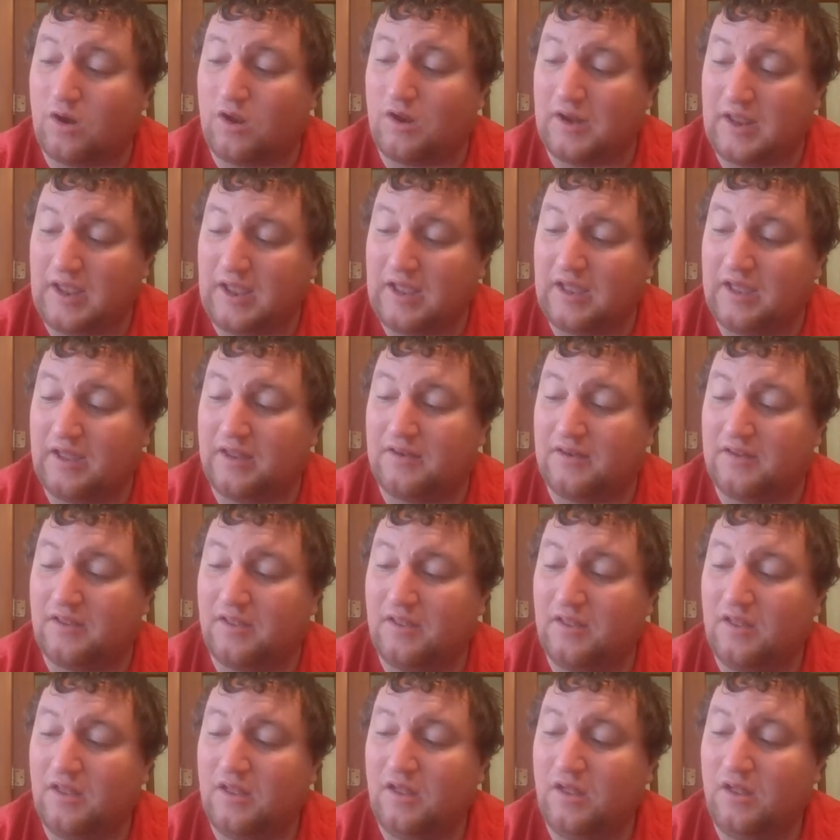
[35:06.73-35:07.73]
hand,
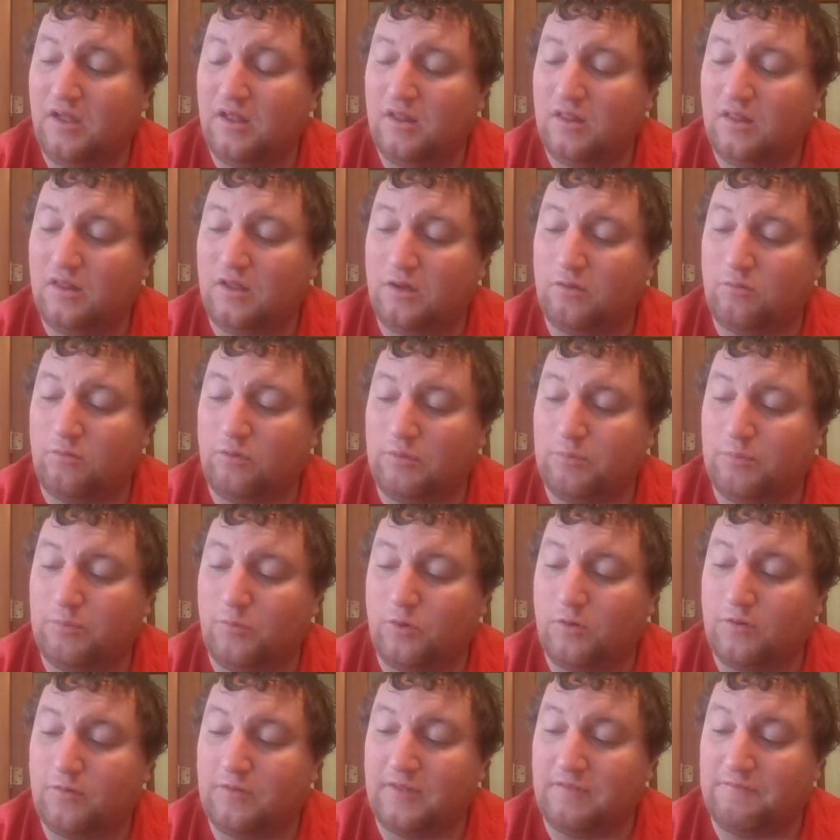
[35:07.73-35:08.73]
along with
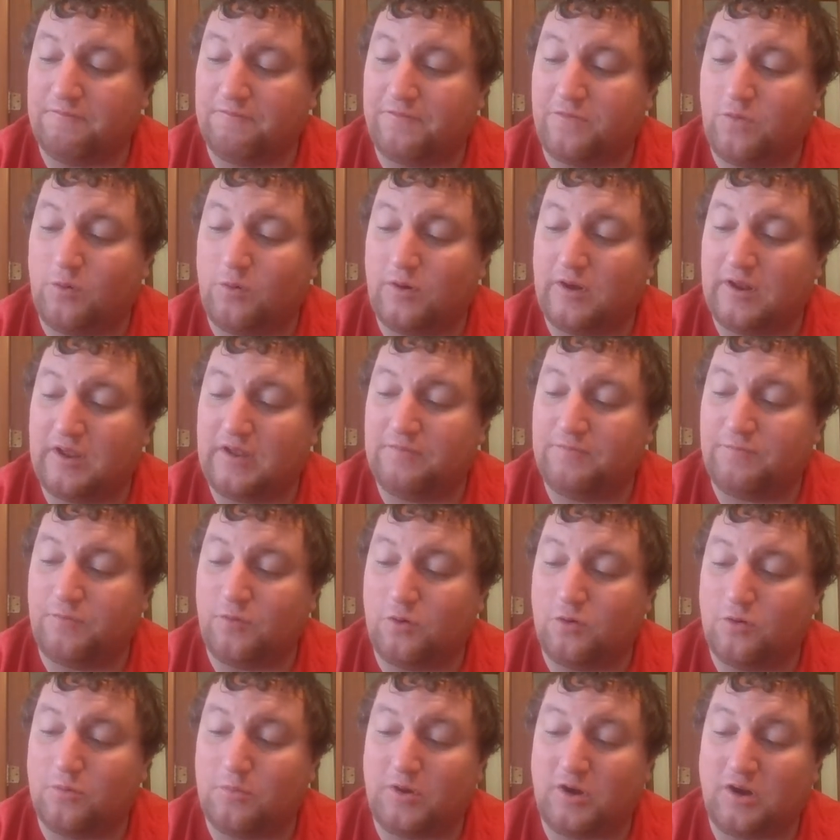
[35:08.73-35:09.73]
more than 40
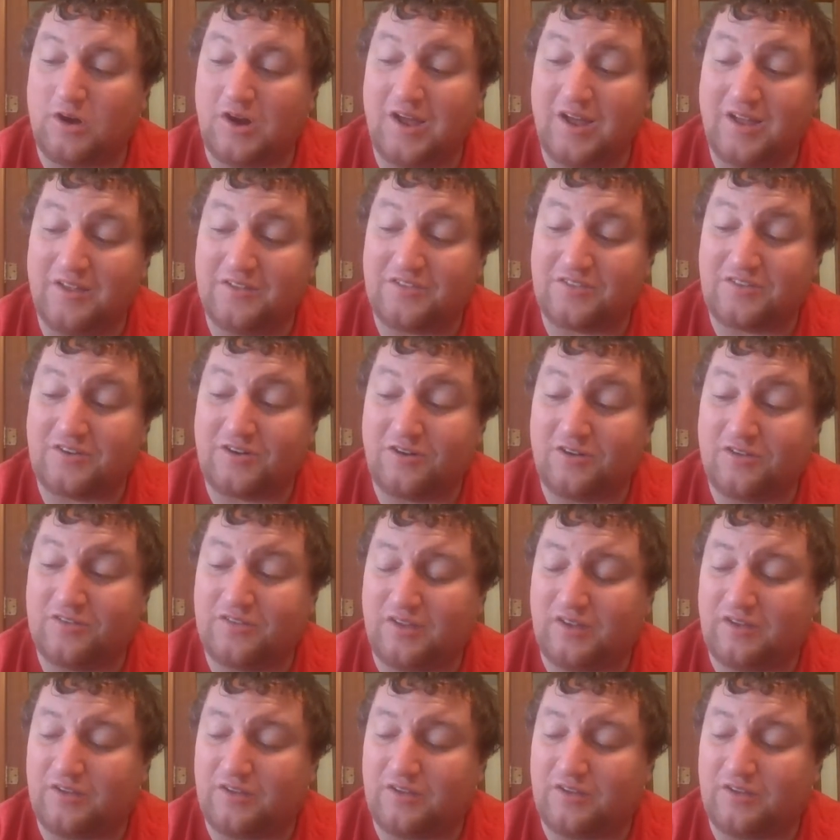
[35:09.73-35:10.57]
former Huskers,